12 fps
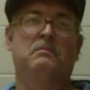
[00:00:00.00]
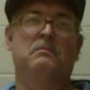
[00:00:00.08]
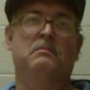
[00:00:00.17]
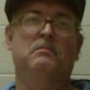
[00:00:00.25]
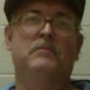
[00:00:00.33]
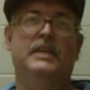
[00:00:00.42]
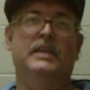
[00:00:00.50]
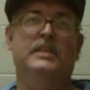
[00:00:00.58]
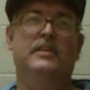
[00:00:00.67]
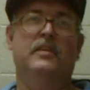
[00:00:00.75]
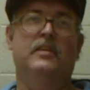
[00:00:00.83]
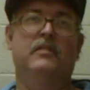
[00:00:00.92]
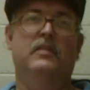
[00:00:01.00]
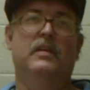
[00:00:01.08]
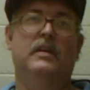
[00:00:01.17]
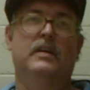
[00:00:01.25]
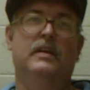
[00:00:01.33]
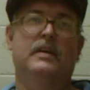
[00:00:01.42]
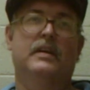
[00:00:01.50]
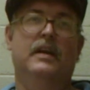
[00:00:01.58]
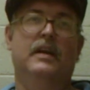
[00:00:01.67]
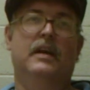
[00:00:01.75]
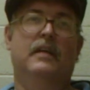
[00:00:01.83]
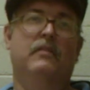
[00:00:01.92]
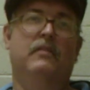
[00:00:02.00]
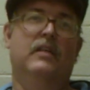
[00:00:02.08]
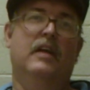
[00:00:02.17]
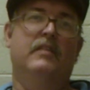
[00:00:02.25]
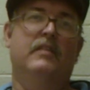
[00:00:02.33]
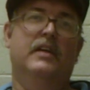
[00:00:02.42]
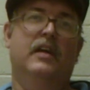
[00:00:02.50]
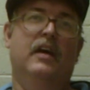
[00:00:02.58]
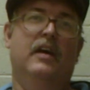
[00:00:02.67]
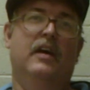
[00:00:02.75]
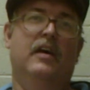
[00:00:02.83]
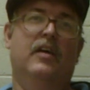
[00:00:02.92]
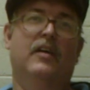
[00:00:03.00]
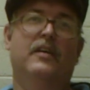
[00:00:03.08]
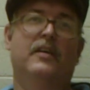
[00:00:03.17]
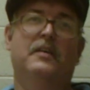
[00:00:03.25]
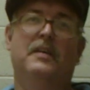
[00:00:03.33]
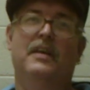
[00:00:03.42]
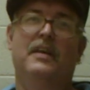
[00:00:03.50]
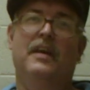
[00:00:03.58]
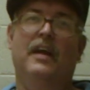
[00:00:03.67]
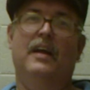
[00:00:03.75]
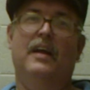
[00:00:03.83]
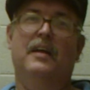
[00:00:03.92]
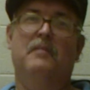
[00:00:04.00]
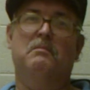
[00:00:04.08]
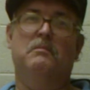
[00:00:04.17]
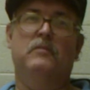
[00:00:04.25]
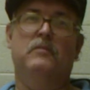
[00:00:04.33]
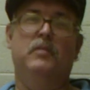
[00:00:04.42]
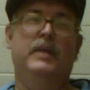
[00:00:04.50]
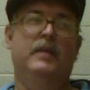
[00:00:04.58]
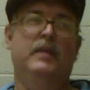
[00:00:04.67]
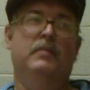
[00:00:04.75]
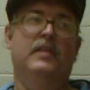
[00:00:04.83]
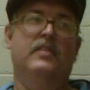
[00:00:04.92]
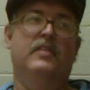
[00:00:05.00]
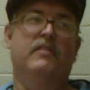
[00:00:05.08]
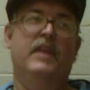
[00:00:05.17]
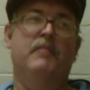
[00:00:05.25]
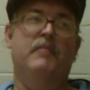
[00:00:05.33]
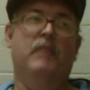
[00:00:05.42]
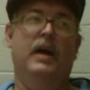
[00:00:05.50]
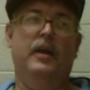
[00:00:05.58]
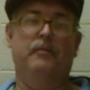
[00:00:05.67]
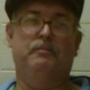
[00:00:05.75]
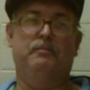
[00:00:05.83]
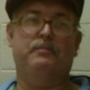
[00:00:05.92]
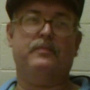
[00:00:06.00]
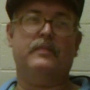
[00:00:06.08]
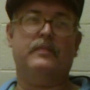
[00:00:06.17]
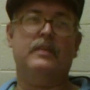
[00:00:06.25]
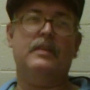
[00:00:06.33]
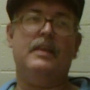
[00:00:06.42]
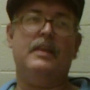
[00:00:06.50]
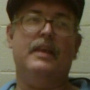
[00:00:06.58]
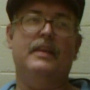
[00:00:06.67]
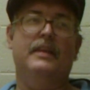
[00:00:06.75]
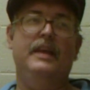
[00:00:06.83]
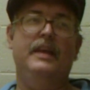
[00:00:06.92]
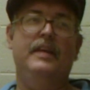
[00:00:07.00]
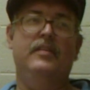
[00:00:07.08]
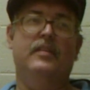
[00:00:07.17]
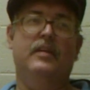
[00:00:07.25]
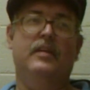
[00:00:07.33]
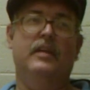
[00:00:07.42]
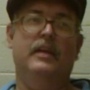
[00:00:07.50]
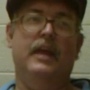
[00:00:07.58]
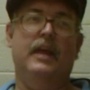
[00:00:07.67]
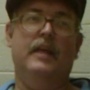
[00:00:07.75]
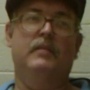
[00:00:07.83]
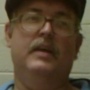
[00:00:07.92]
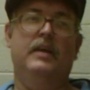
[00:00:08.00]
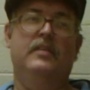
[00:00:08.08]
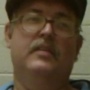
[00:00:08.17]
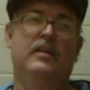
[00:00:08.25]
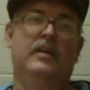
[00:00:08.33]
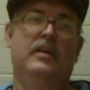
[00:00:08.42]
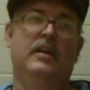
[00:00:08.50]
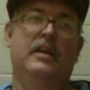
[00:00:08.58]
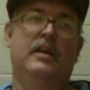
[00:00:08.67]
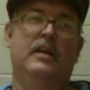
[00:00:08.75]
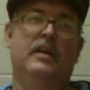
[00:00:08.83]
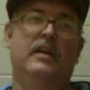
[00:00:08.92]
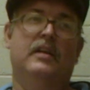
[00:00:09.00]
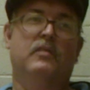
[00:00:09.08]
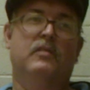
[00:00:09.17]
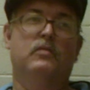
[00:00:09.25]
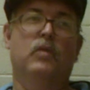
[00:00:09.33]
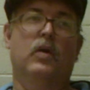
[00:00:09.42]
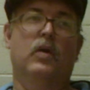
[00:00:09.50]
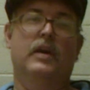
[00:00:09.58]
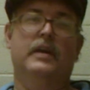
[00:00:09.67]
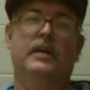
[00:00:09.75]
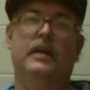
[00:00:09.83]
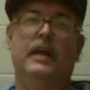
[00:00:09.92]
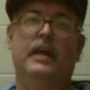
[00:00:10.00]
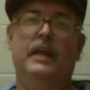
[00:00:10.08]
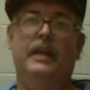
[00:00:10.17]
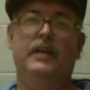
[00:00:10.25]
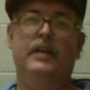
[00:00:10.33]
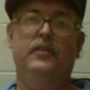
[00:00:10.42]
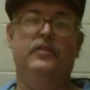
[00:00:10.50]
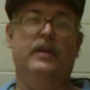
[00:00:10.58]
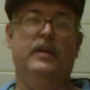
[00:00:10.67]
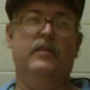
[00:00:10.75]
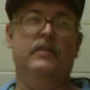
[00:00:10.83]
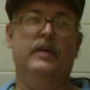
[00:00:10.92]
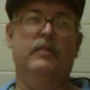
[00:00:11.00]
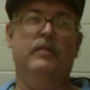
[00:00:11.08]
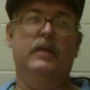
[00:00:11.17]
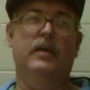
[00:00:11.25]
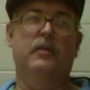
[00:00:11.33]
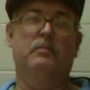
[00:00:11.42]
mixture of love and horror, Ramika plus the Vampire. These animes work, and they do sell very well